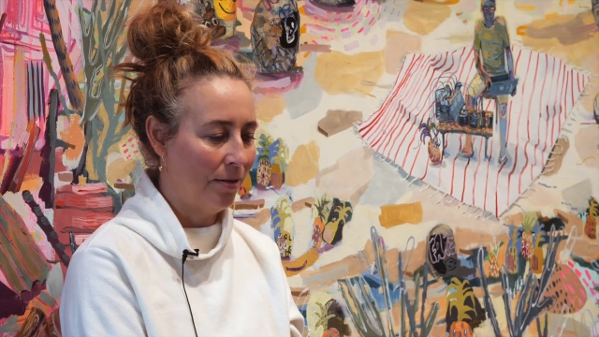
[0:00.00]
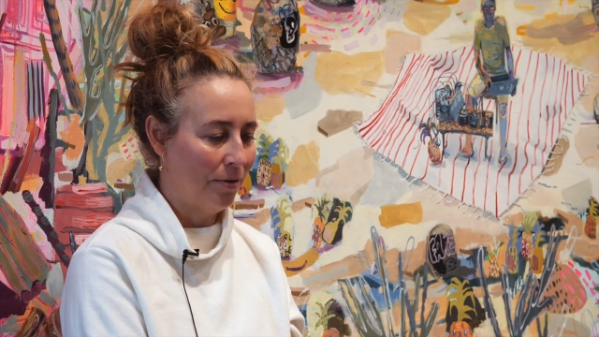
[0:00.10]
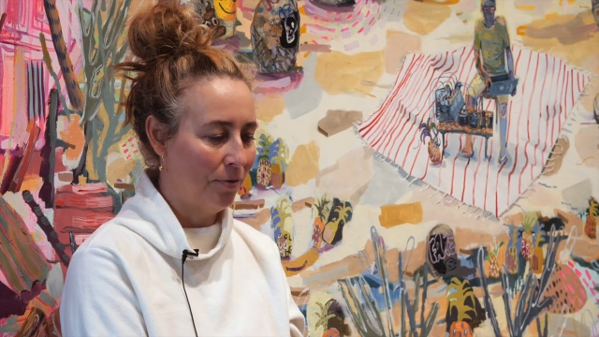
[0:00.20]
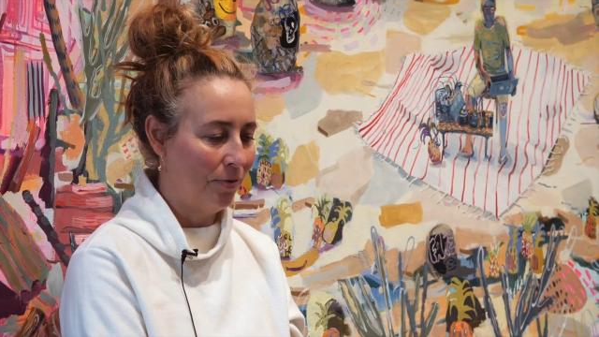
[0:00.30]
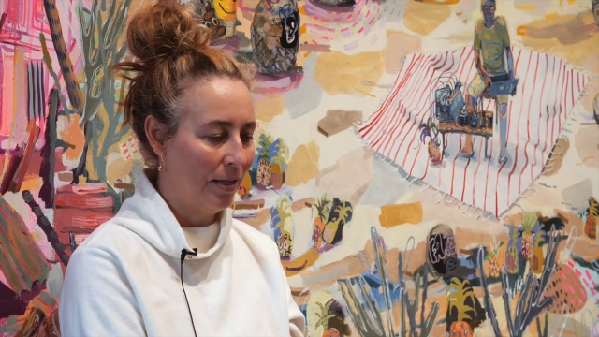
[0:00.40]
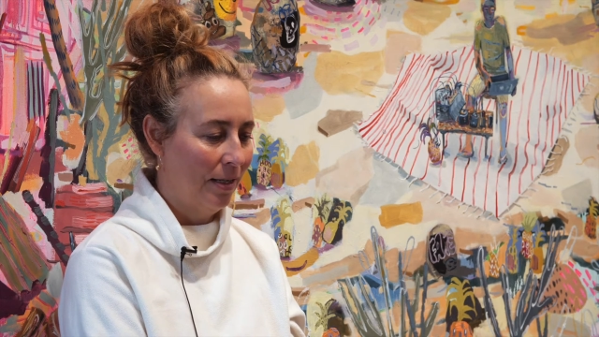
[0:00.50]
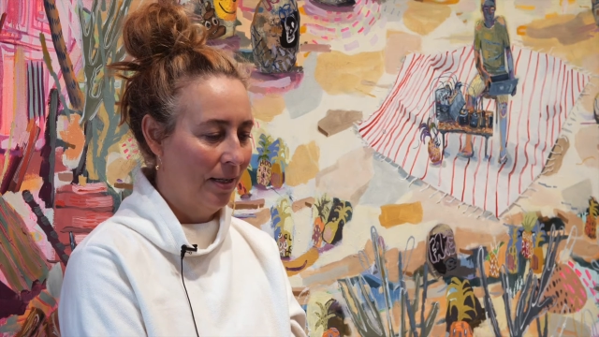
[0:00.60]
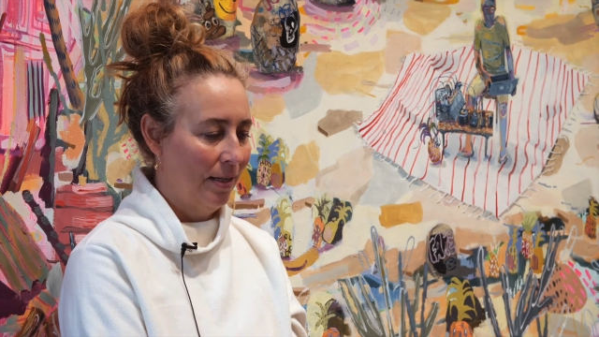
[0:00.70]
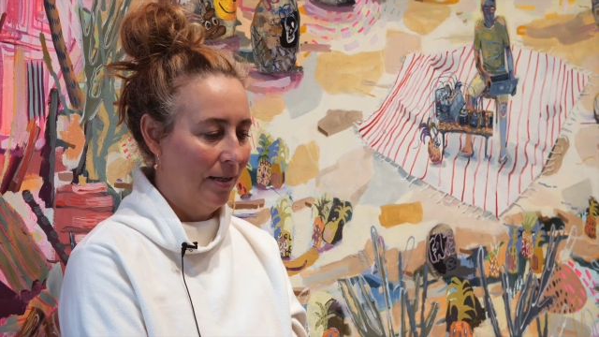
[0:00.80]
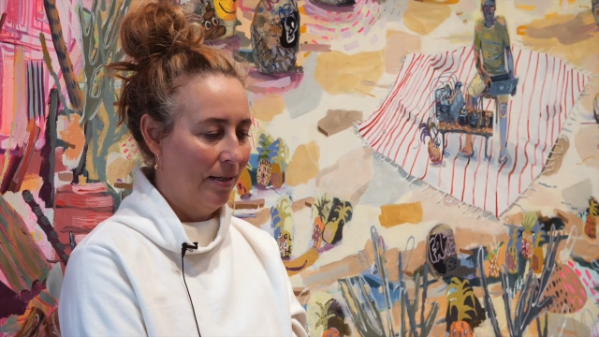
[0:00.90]
of
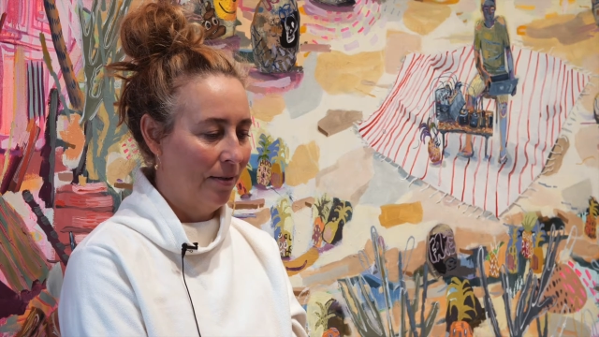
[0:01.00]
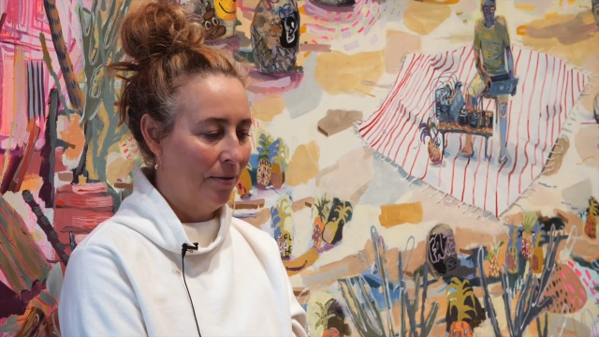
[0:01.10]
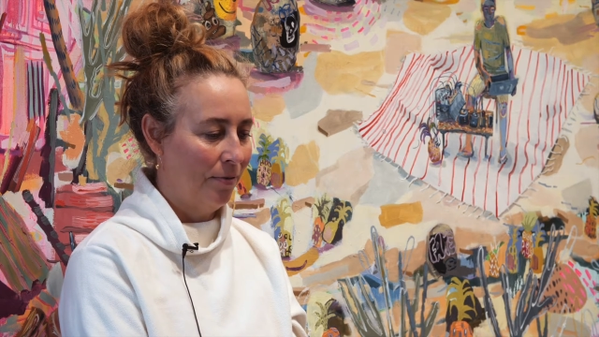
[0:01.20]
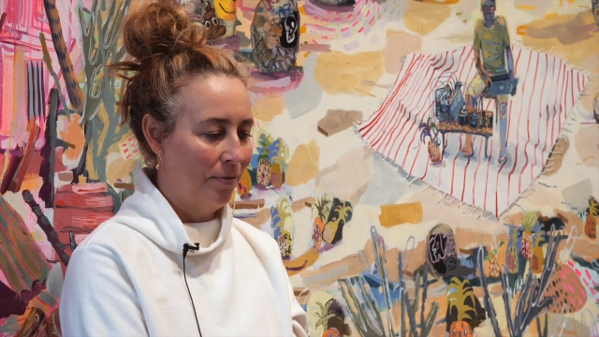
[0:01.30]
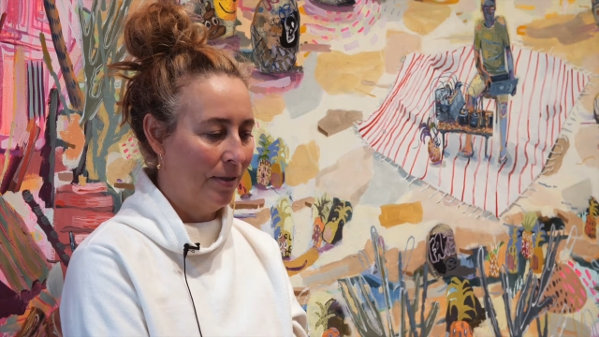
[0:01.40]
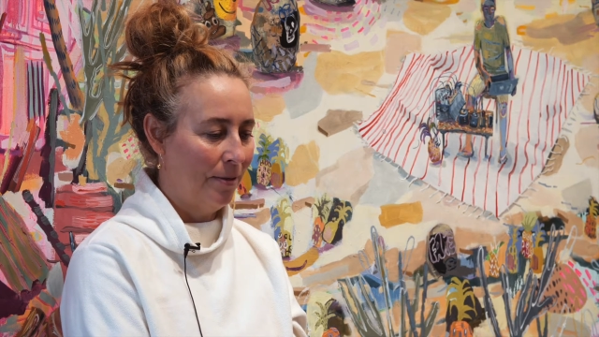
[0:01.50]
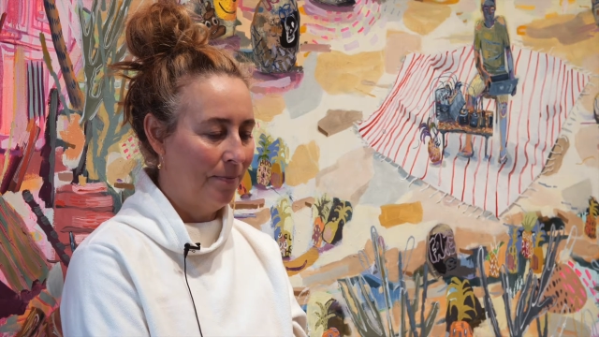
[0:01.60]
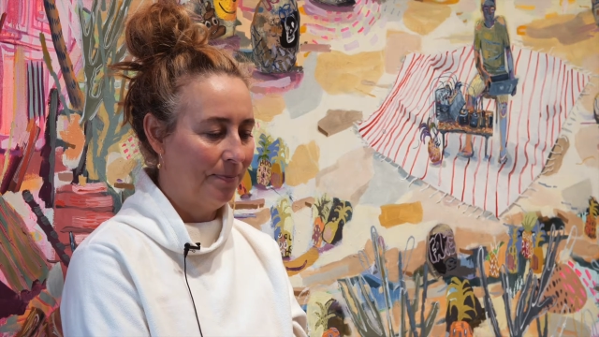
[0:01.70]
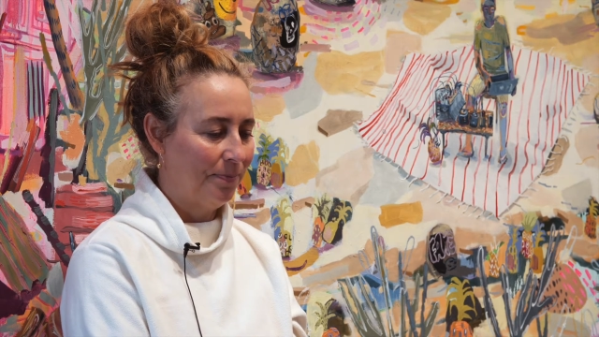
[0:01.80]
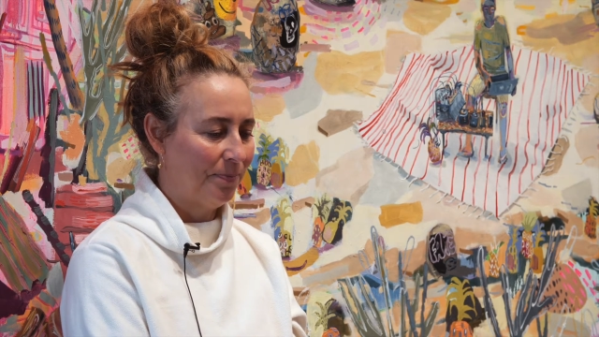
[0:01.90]
total